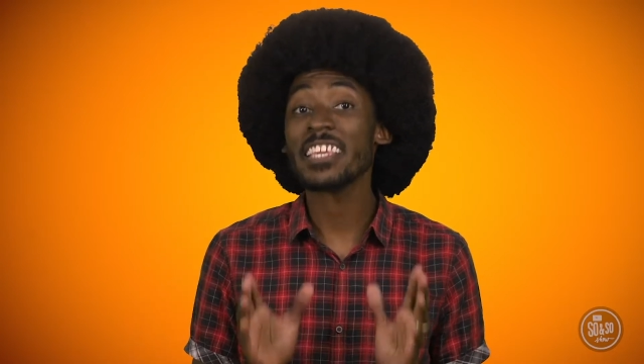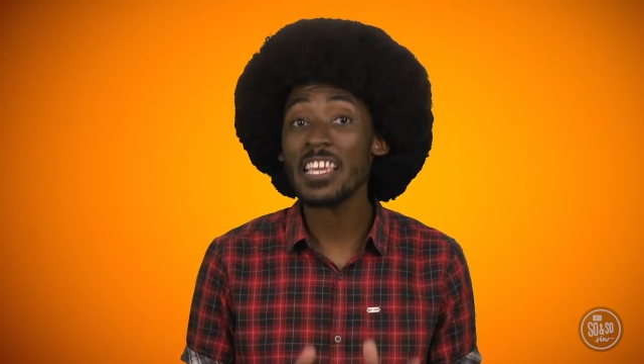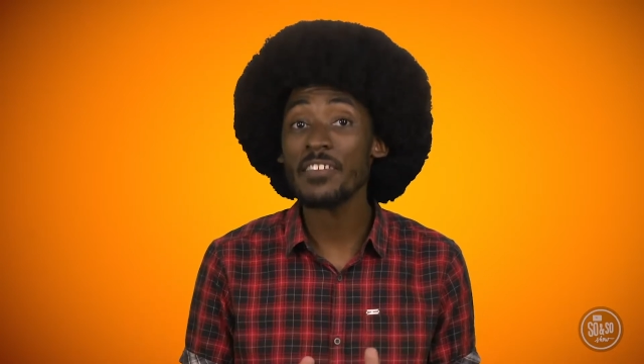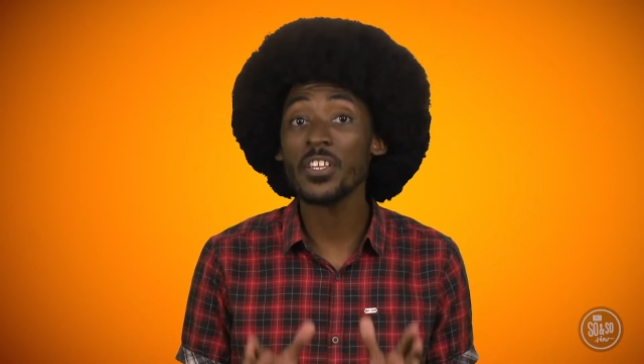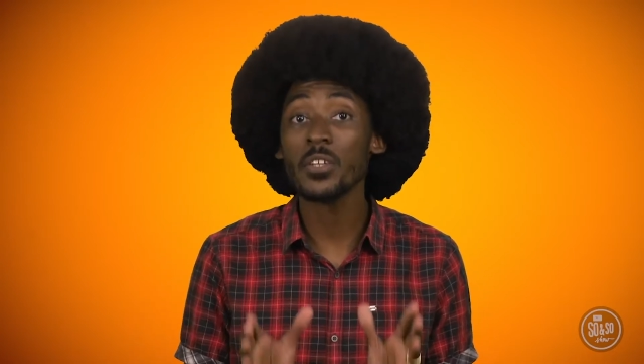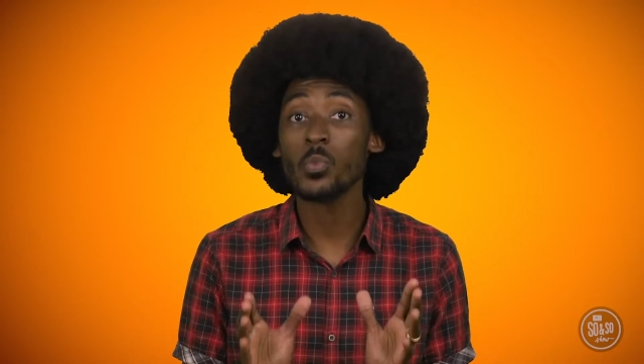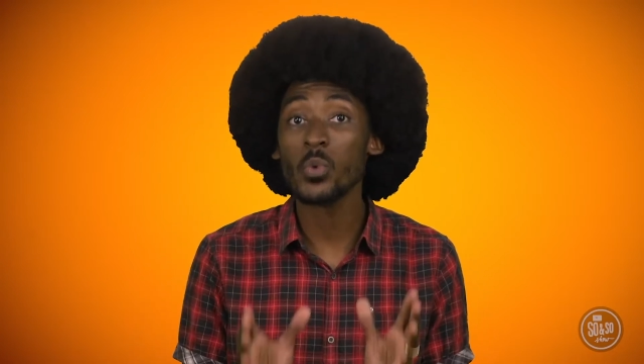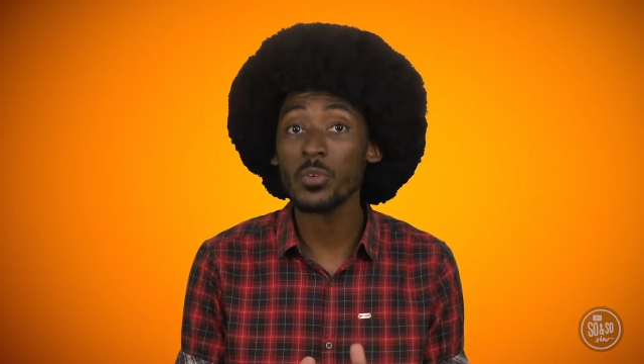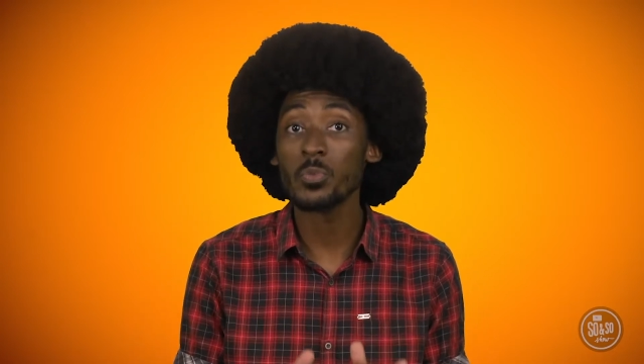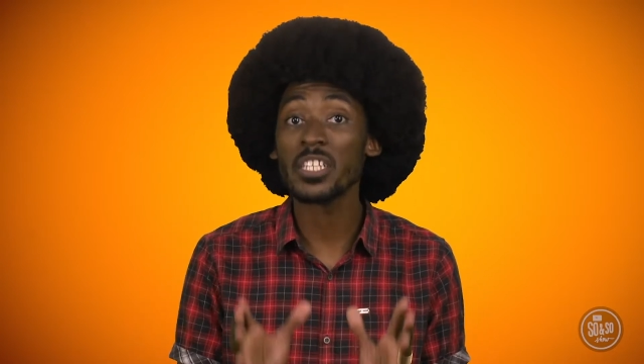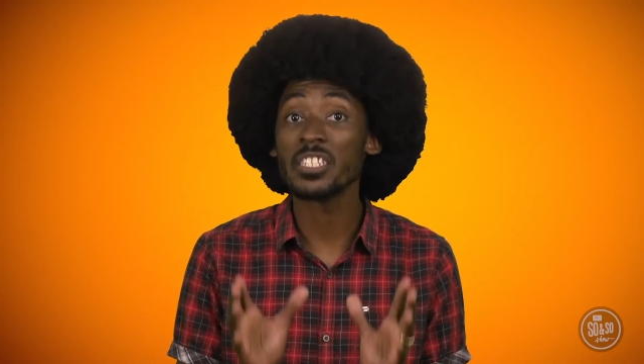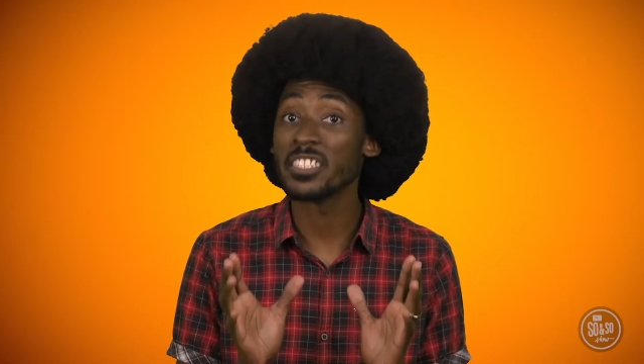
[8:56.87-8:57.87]
even
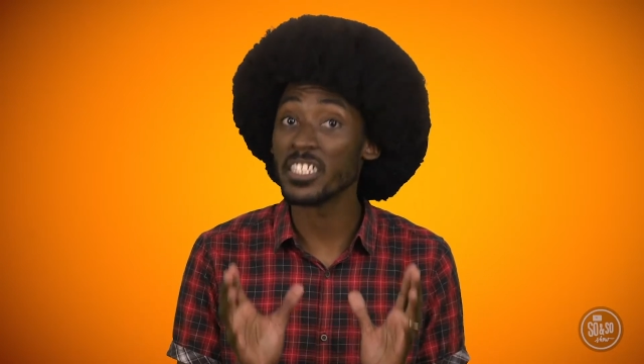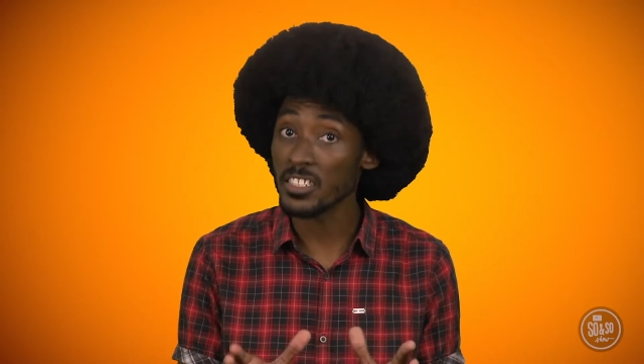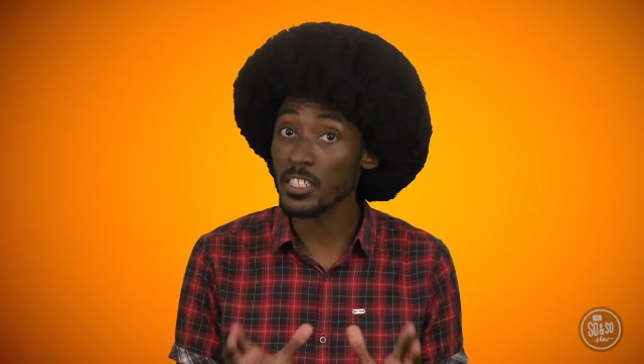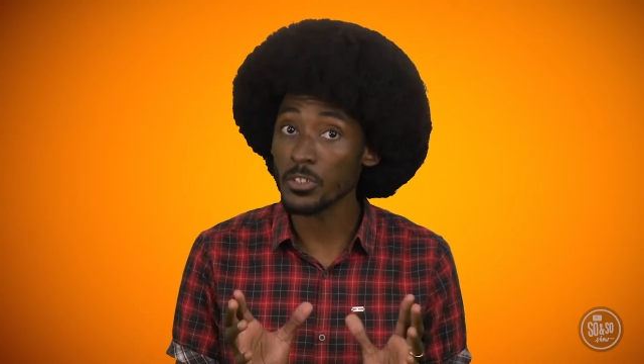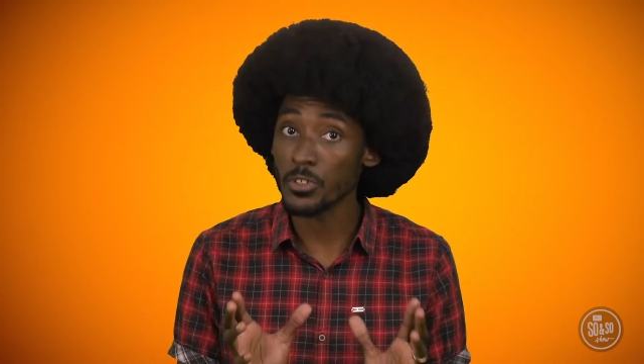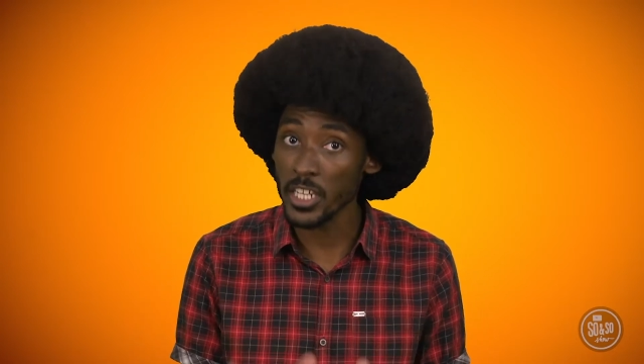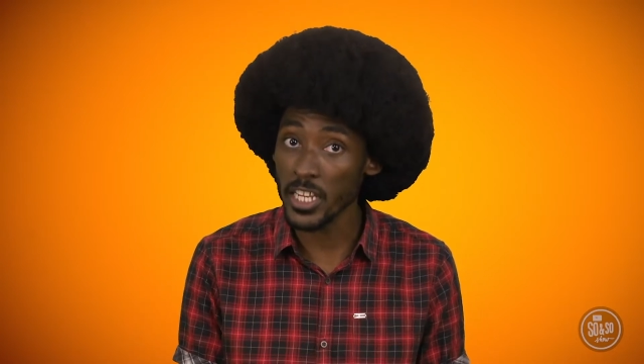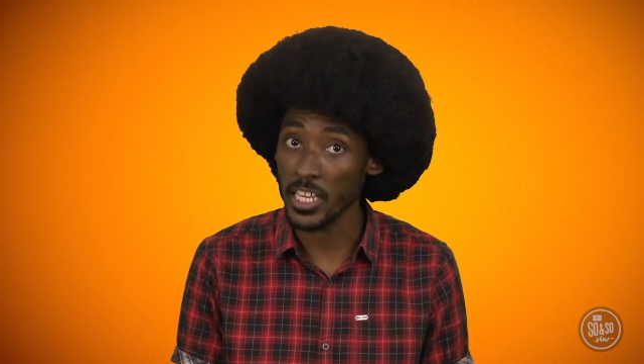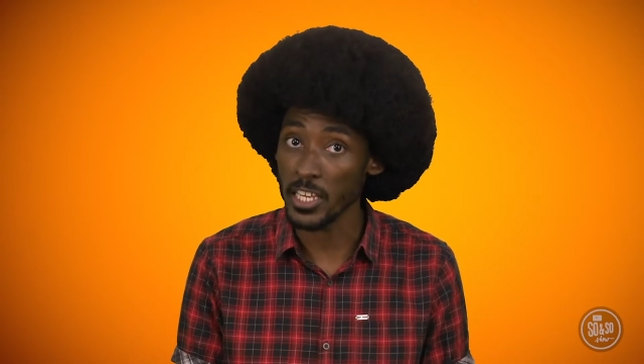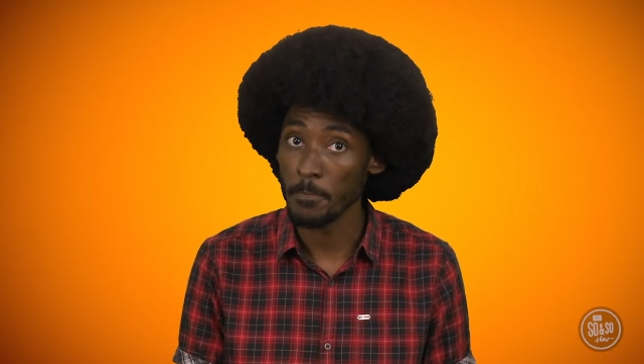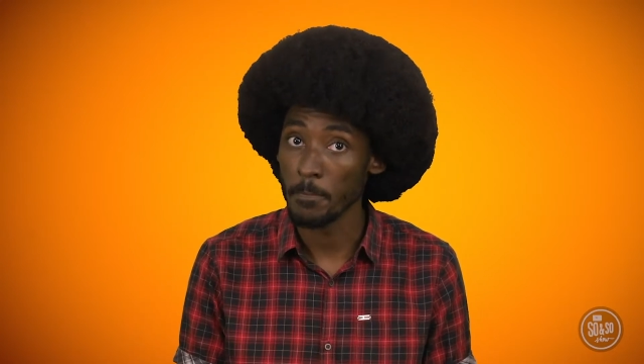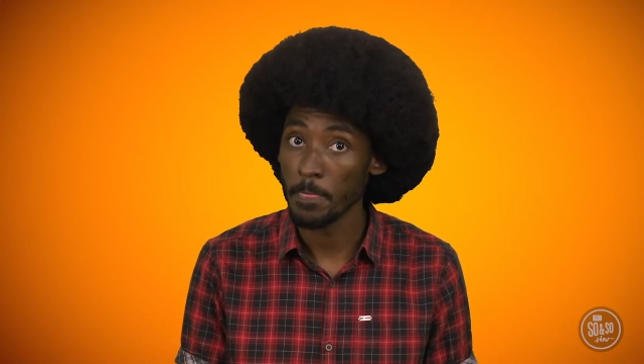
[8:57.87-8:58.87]
when we
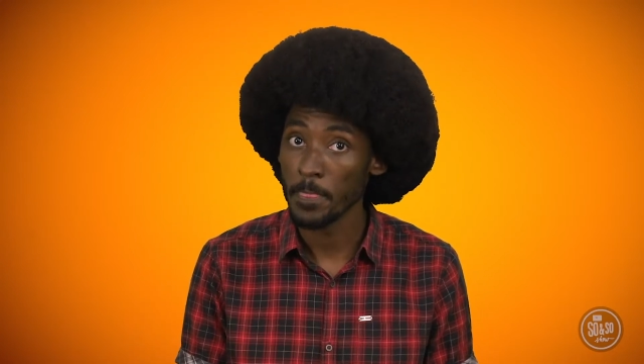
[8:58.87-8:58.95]
disagree,